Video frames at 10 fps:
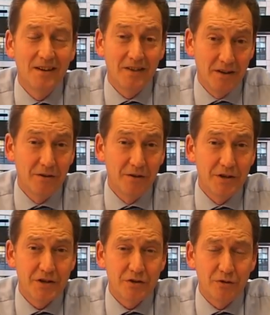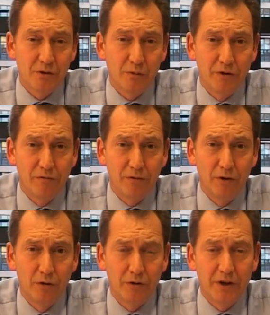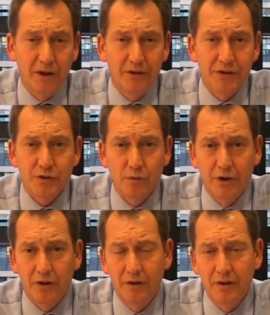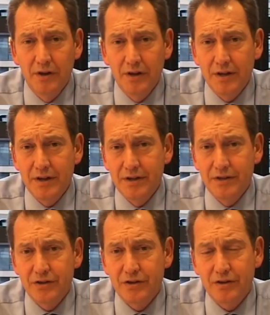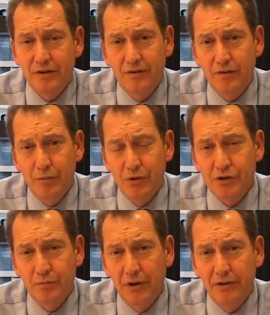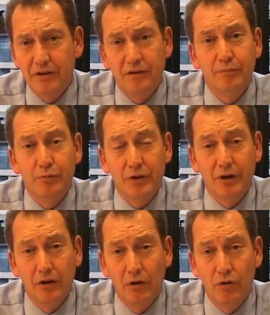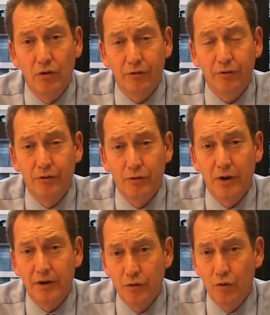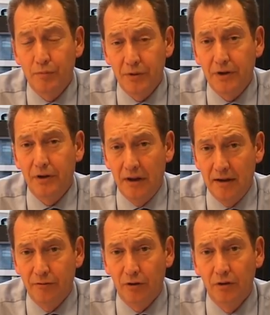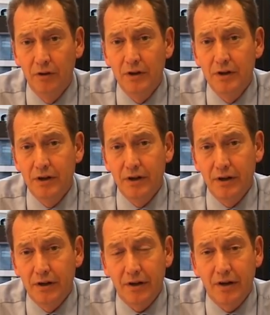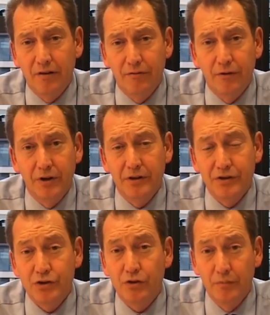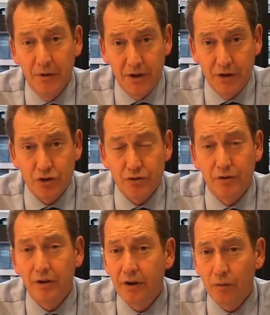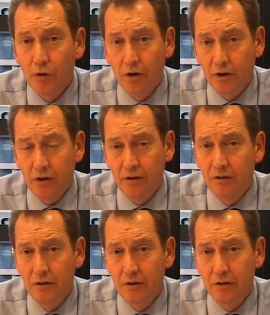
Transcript: The other issue that we've looked at this week is the possibility of putting a law through at European level covering discrimination at work.